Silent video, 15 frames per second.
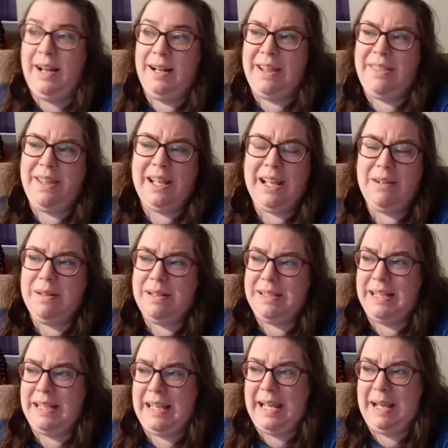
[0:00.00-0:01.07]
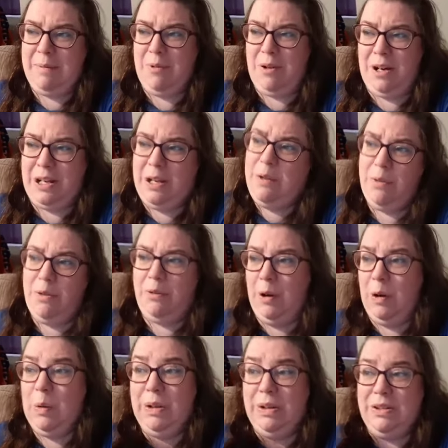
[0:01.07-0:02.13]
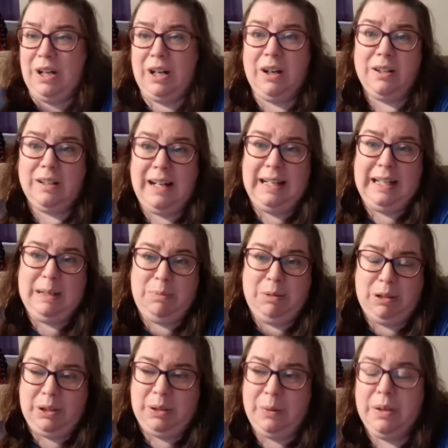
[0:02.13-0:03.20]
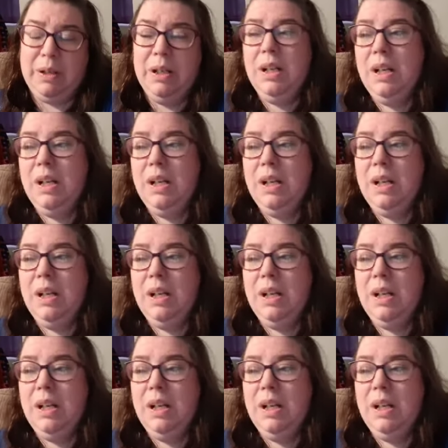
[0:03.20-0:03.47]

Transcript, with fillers: And I think it was the game where you throw the dart at a balloon.